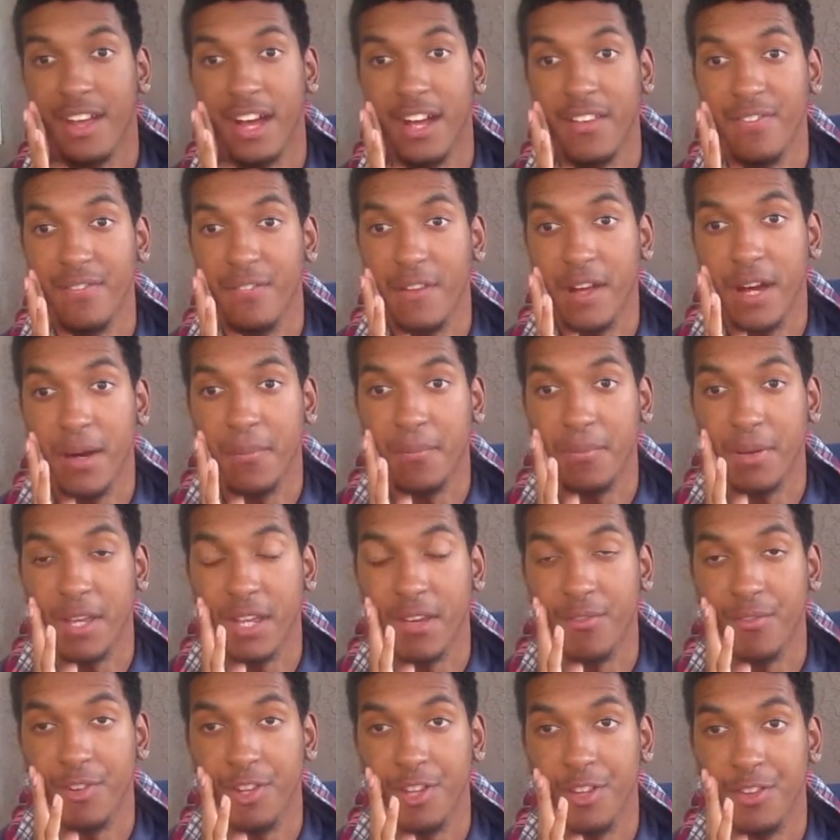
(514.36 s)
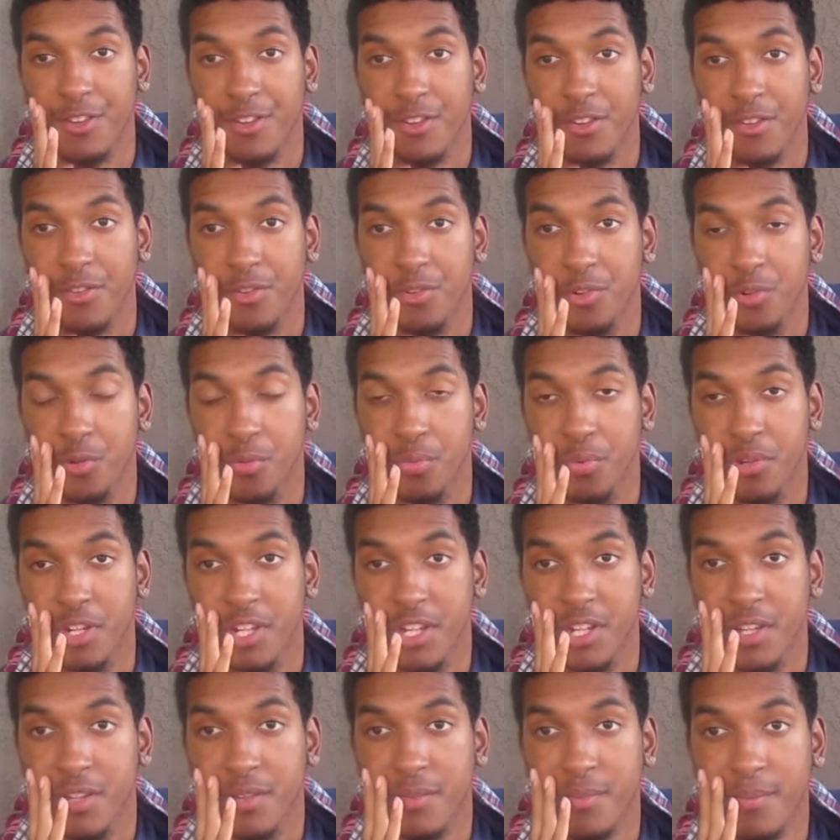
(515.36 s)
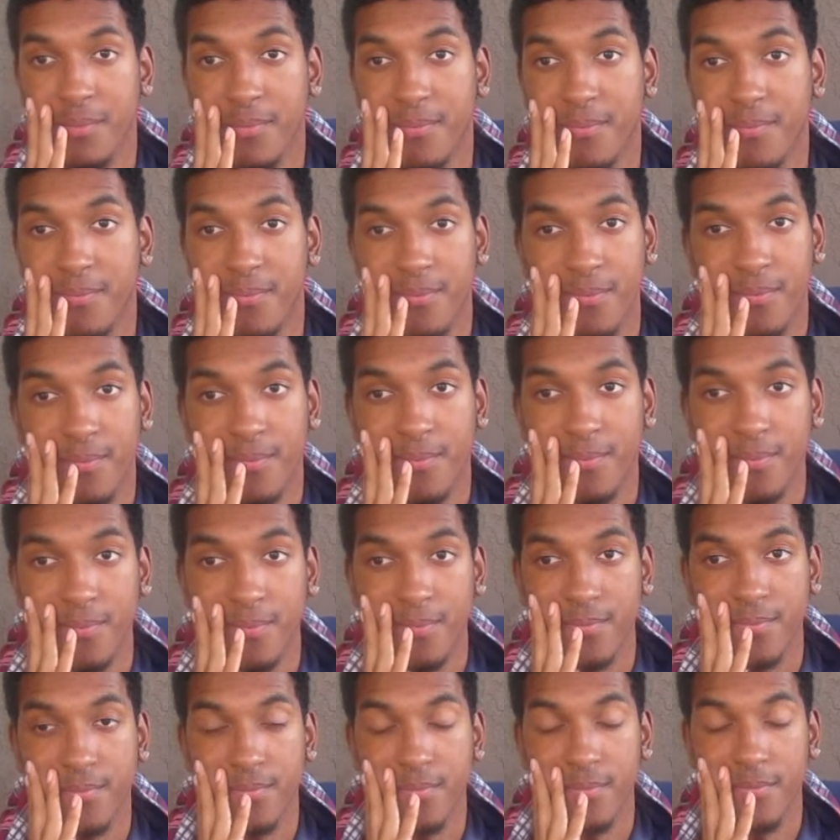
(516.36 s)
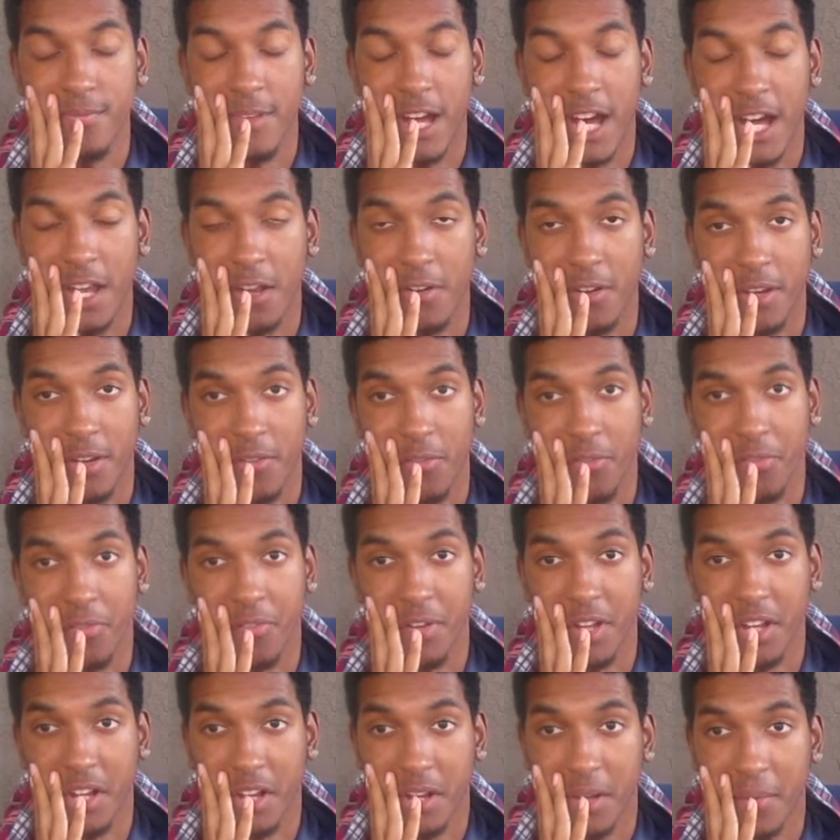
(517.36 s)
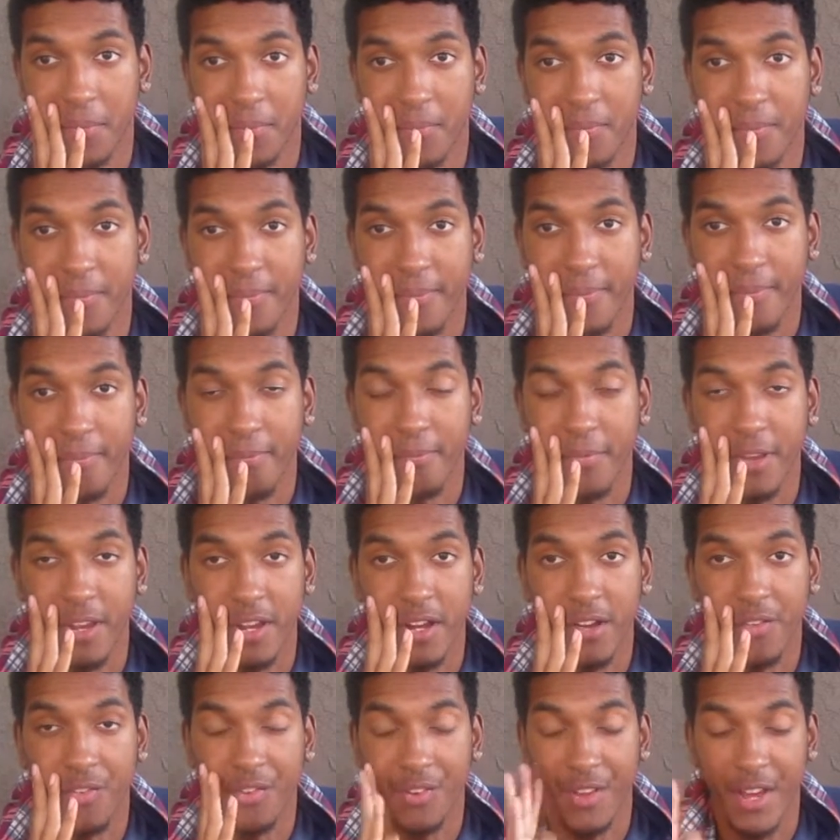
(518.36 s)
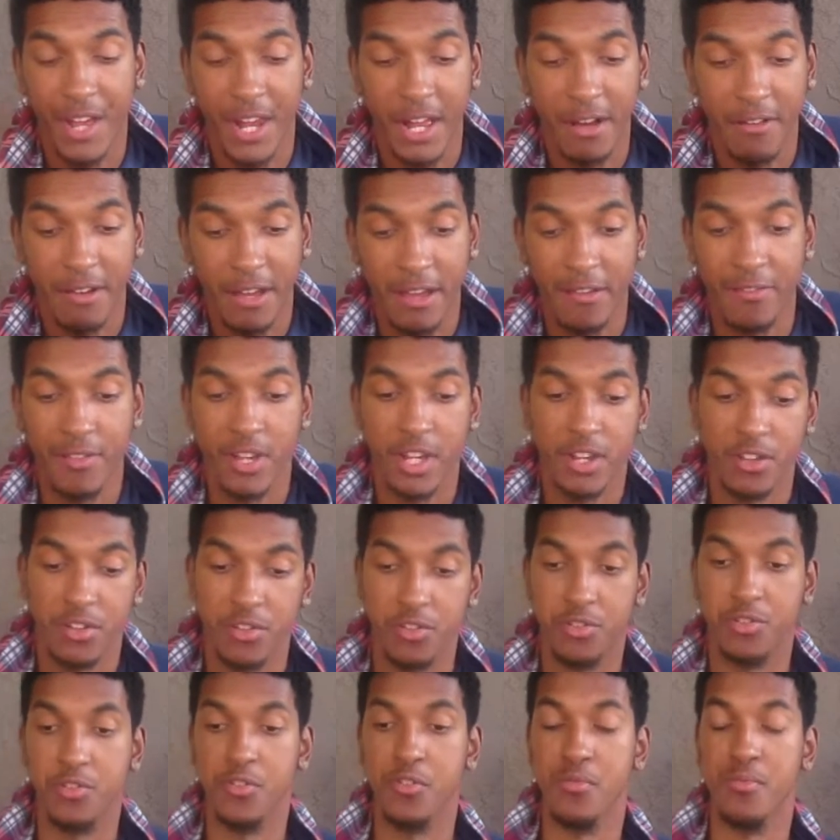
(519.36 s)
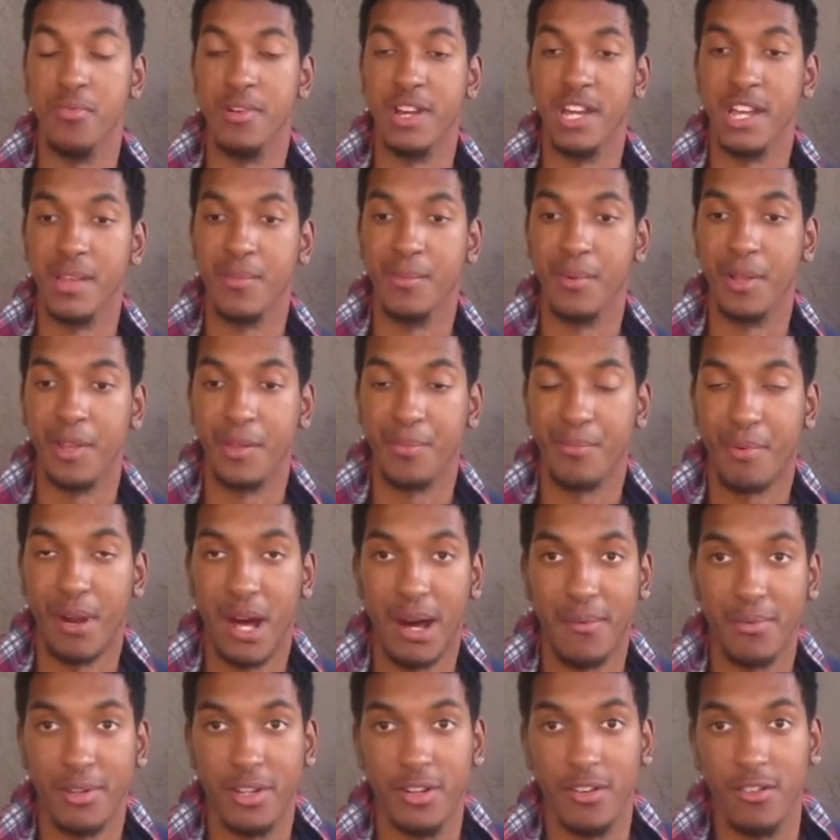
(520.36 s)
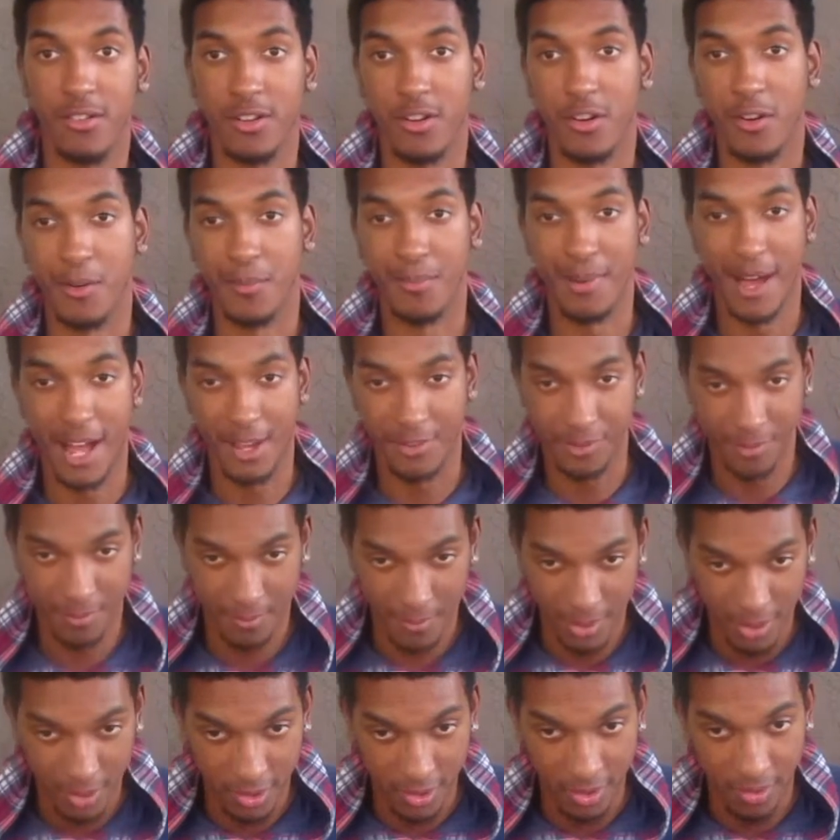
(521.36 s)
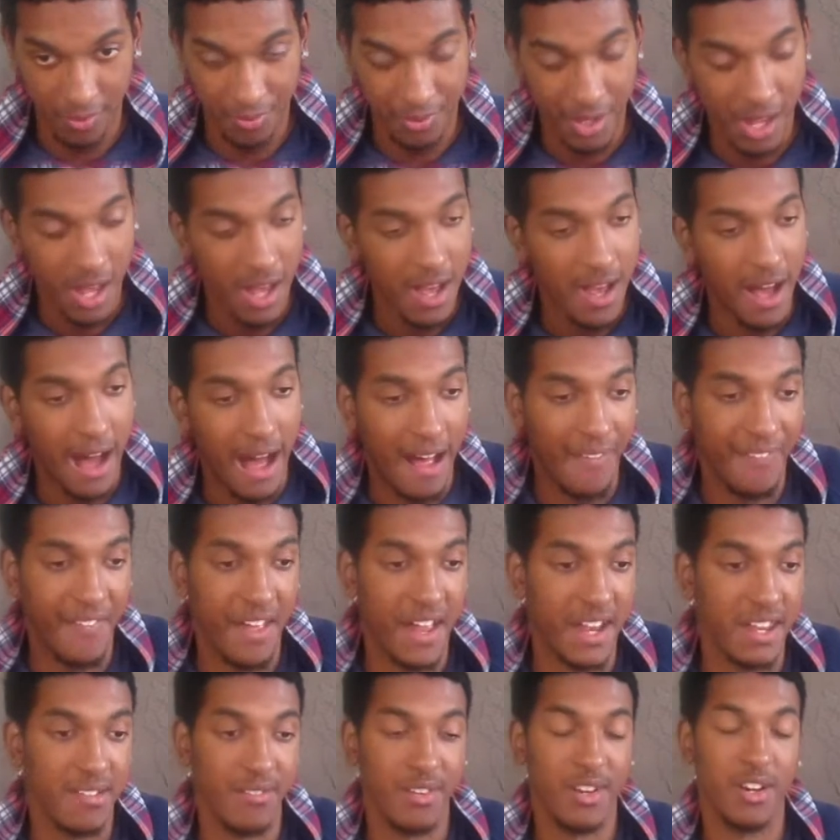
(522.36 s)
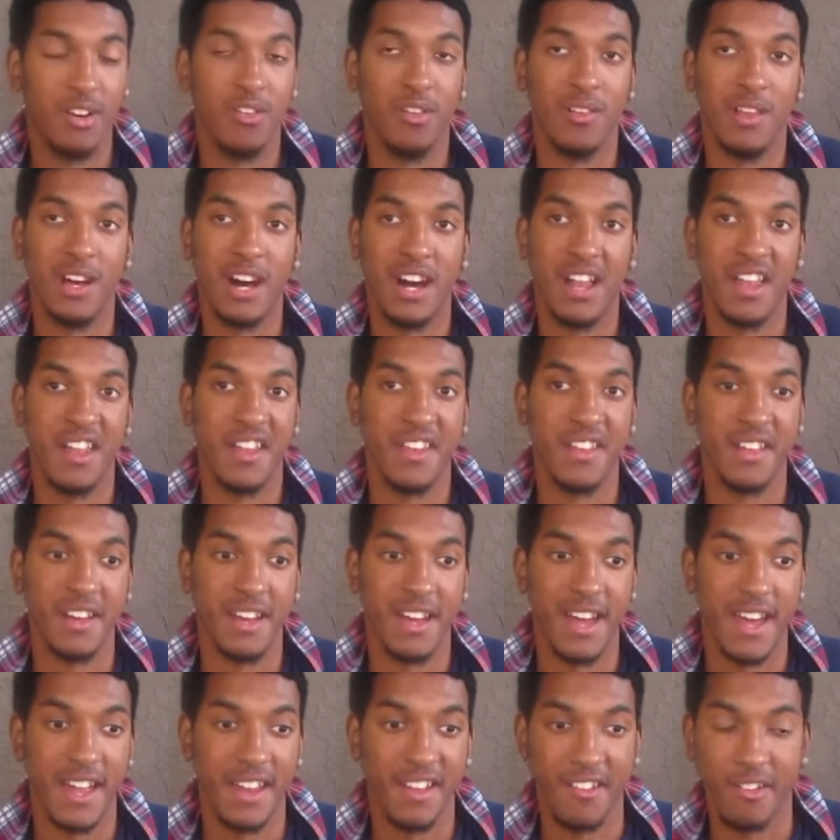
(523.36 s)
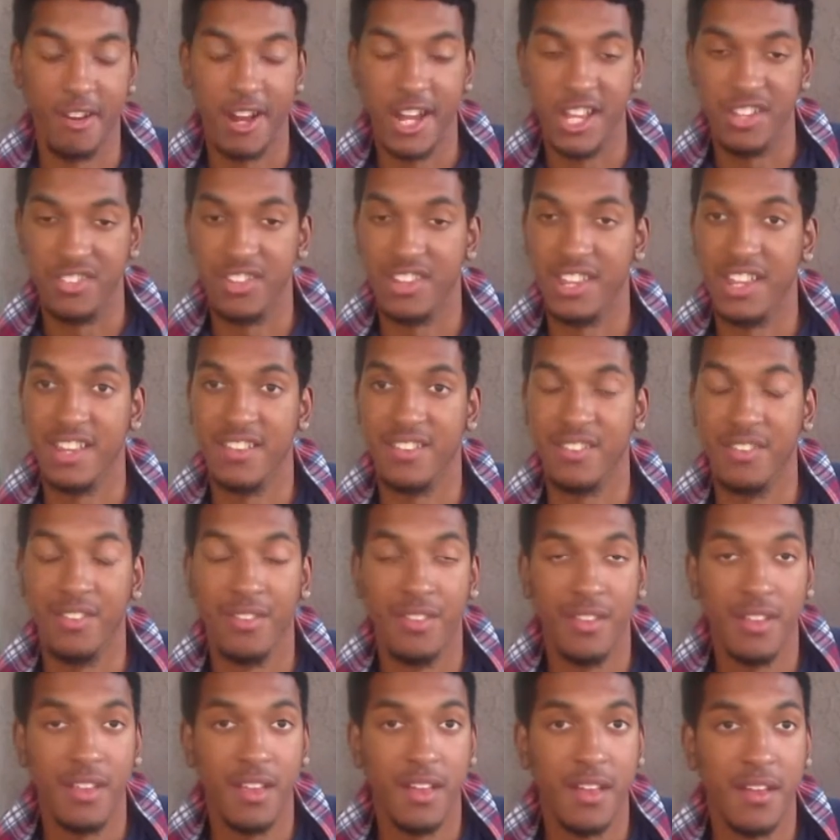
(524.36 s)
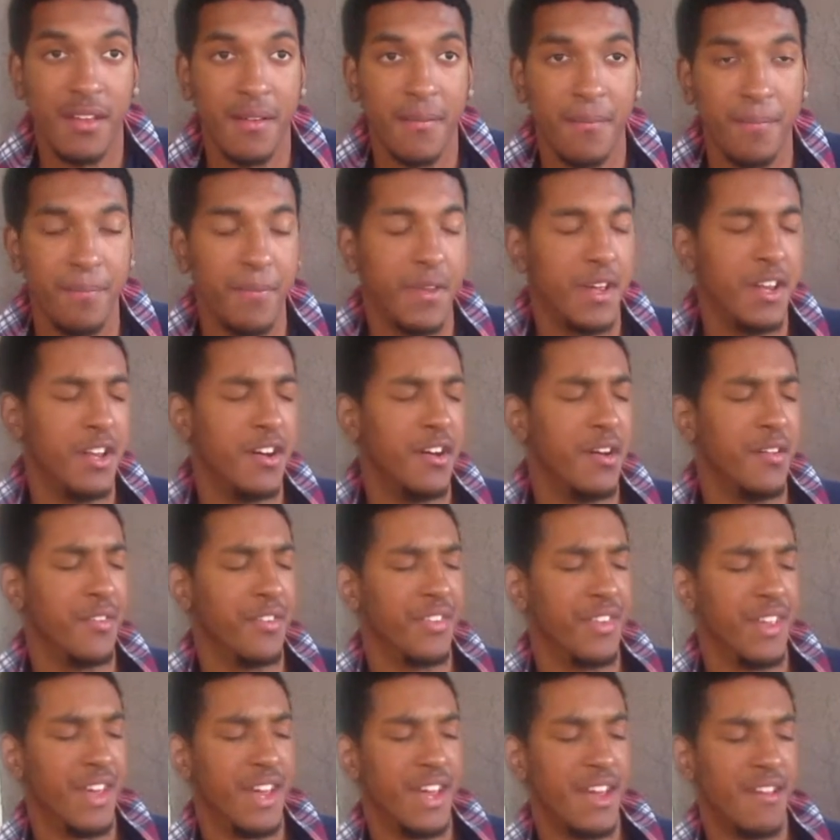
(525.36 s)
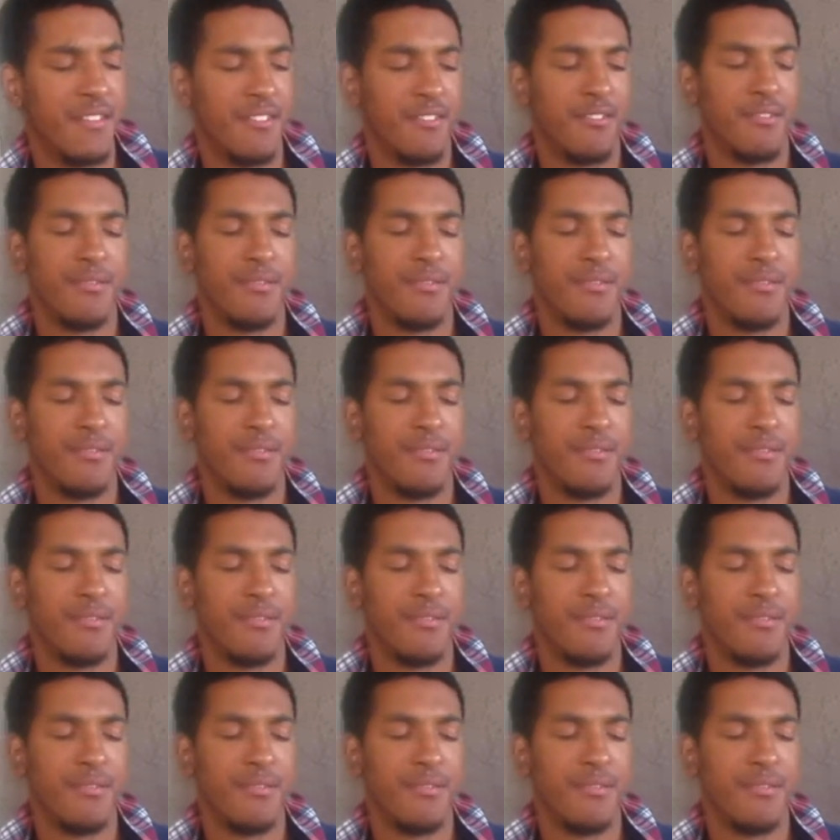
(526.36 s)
I'm giving it to Drew Brees. I don't give a fuck. You know what I'm saying? I'm giving it to Drew Brees, but it's probably going to go to Patrick Mahomes. I'm not even going to lie. That nigga had a great season. You know what I'm saying?